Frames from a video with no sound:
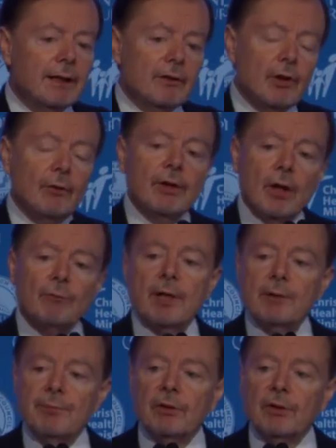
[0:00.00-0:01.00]
there had
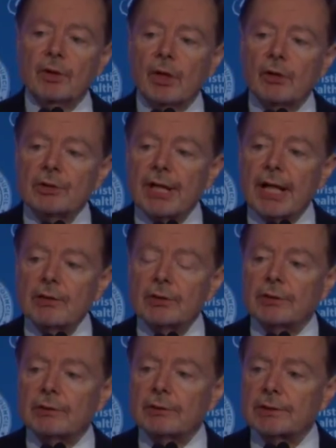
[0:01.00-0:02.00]
already been
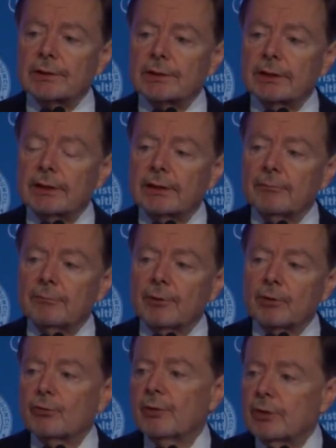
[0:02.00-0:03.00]
negotiations
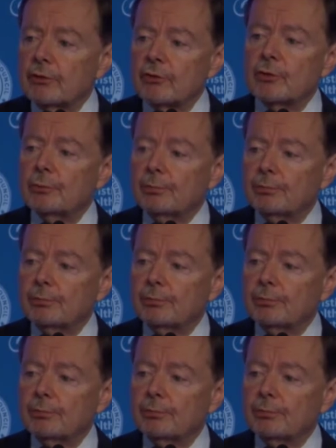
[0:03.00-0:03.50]
between the two